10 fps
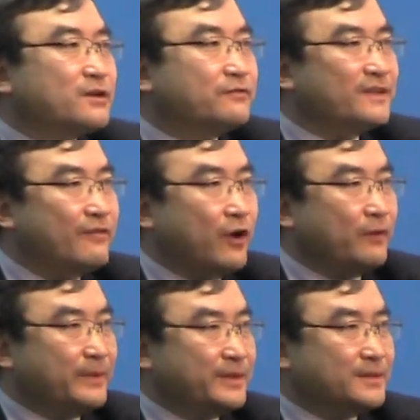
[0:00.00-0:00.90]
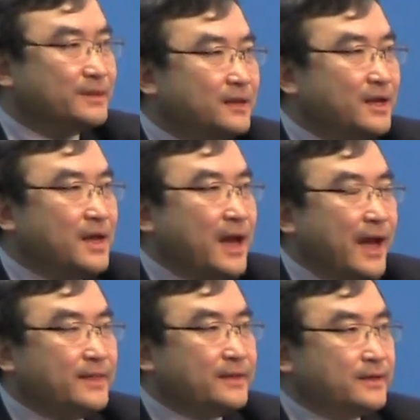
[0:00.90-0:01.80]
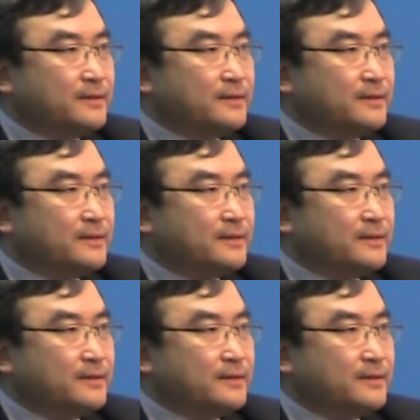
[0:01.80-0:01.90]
of development, and